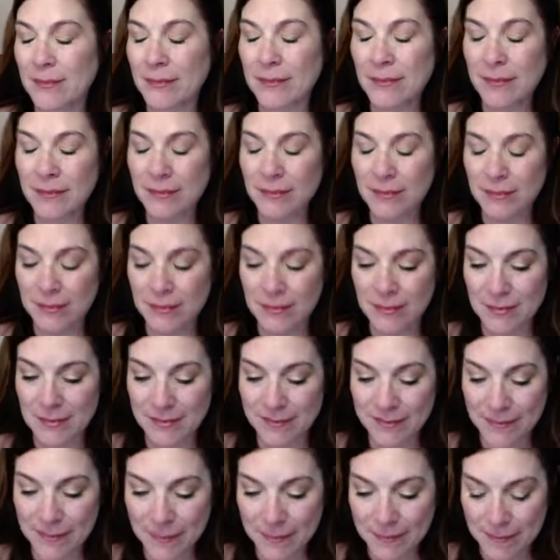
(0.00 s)

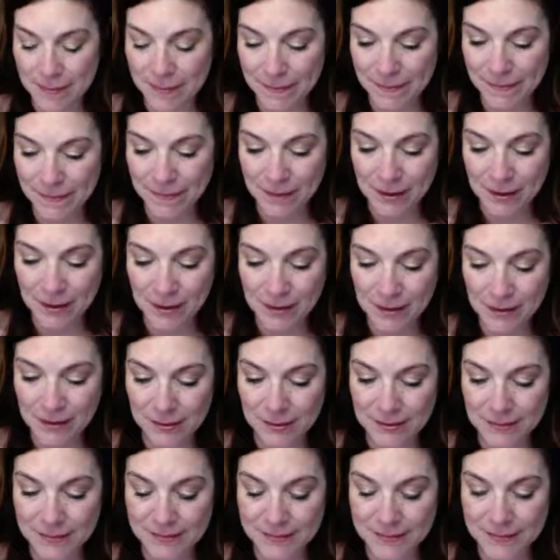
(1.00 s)

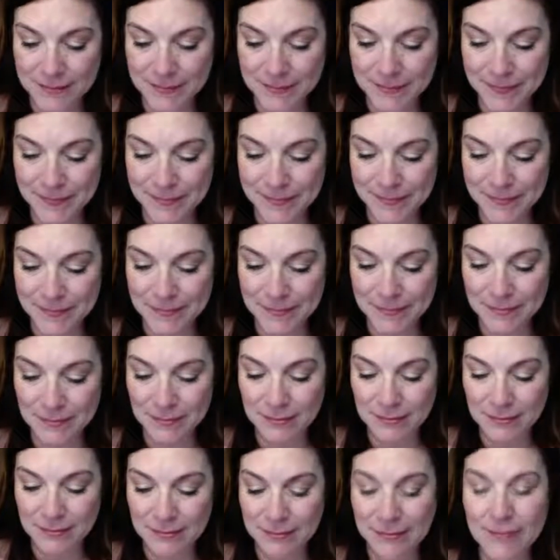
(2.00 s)

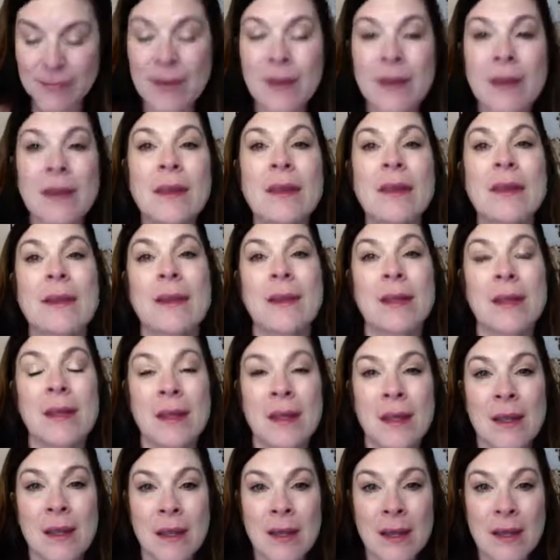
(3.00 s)

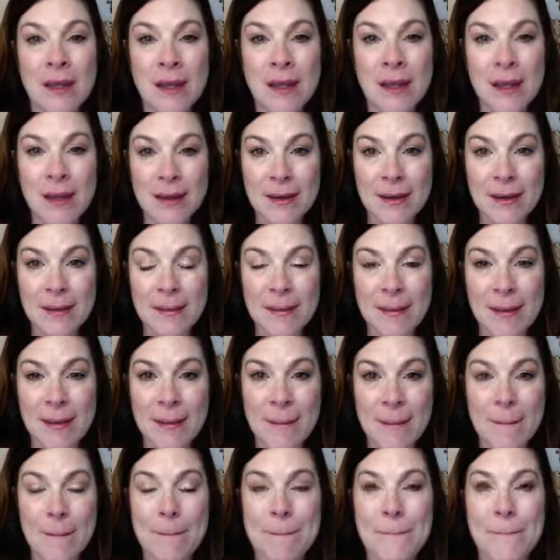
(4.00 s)

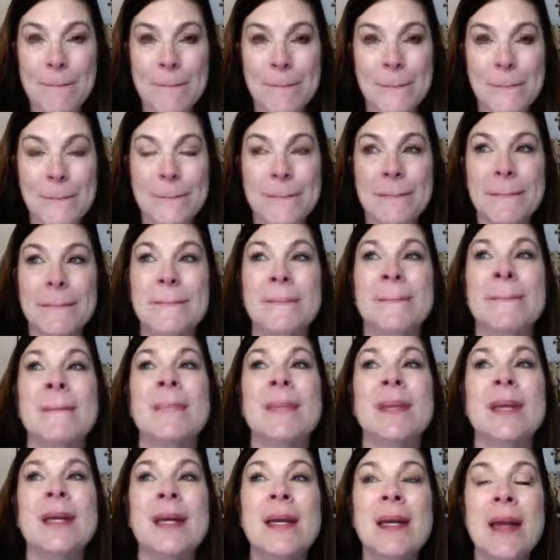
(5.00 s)

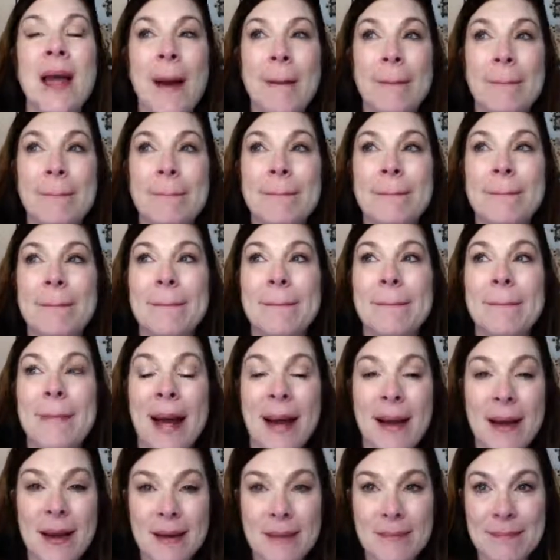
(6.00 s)

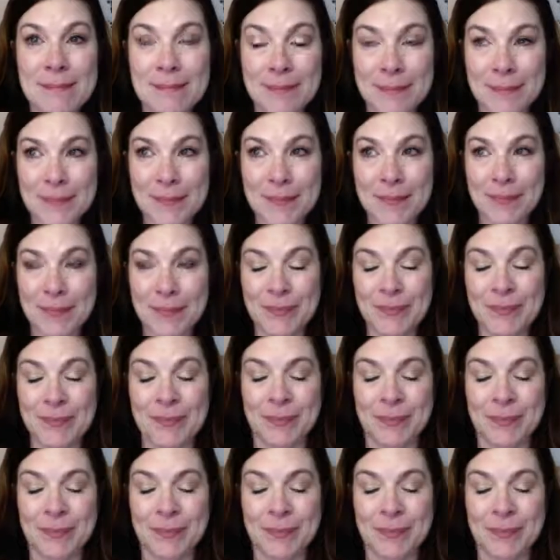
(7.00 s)
Nobody speaks.